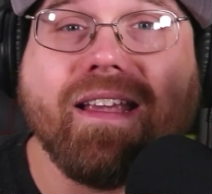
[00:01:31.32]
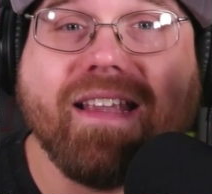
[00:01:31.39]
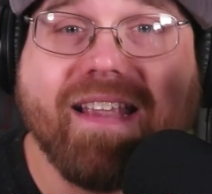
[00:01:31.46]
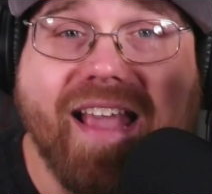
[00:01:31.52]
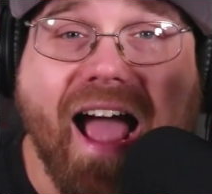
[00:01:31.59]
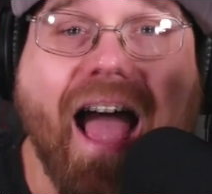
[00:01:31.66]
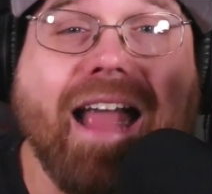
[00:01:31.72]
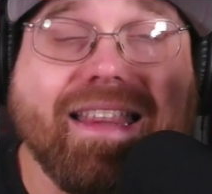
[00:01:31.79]

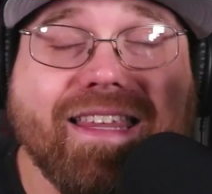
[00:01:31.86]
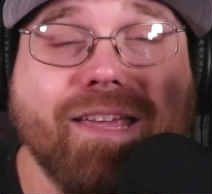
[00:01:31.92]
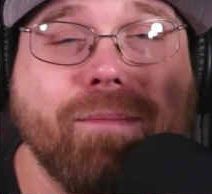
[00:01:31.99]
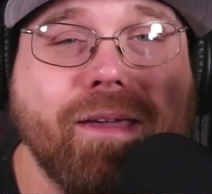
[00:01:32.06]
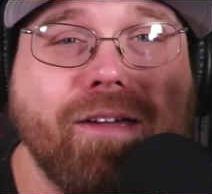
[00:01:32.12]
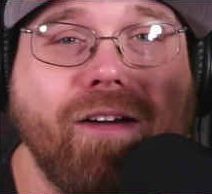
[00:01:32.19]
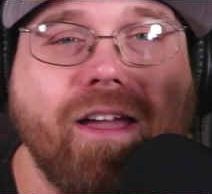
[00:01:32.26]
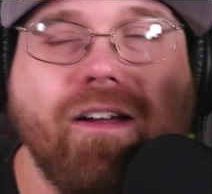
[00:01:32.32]
got to
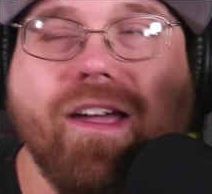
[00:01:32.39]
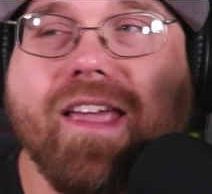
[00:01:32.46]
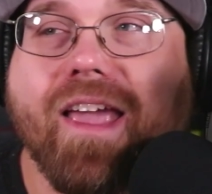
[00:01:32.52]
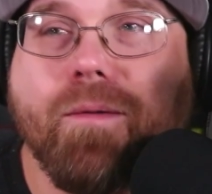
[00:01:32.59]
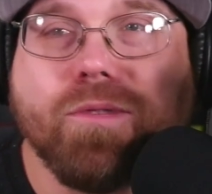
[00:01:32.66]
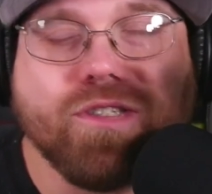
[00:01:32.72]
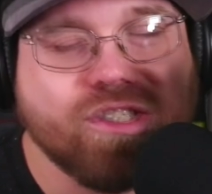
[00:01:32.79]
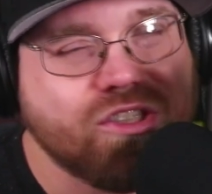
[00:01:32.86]
me. Like,
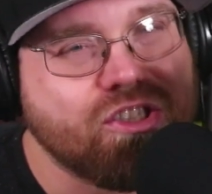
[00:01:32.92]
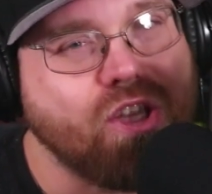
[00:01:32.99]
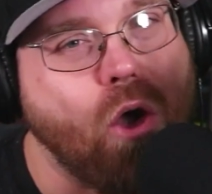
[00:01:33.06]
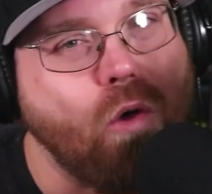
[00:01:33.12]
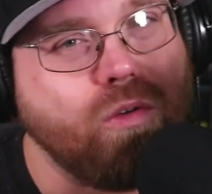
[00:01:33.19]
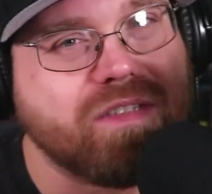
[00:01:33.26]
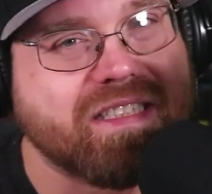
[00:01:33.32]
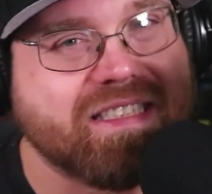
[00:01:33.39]
it was
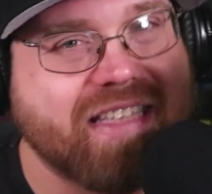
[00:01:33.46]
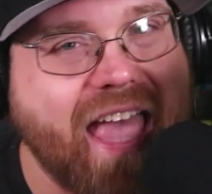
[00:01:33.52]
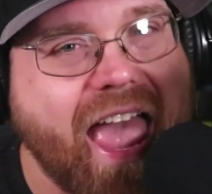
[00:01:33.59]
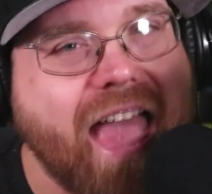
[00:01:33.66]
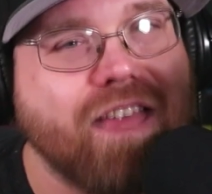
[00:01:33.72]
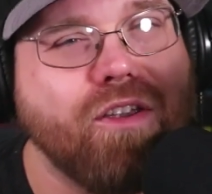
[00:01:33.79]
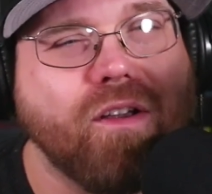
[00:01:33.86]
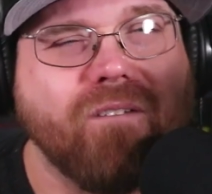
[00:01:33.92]
so
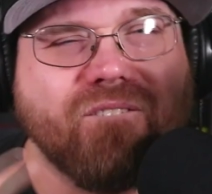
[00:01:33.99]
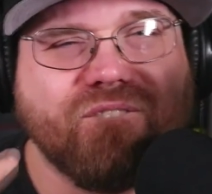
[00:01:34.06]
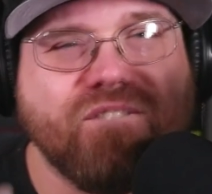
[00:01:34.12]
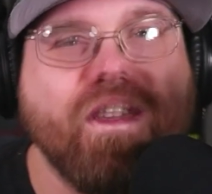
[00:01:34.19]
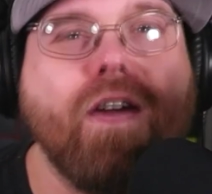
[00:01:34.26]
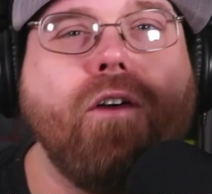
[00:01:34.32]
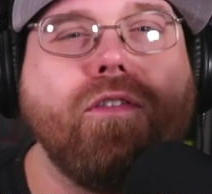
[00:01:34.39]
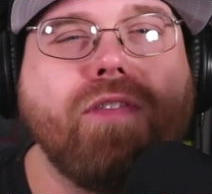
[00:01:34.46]
sad. You could
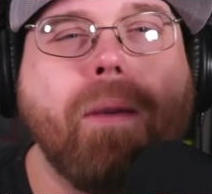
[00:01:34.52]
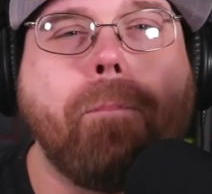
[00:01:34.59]
feel the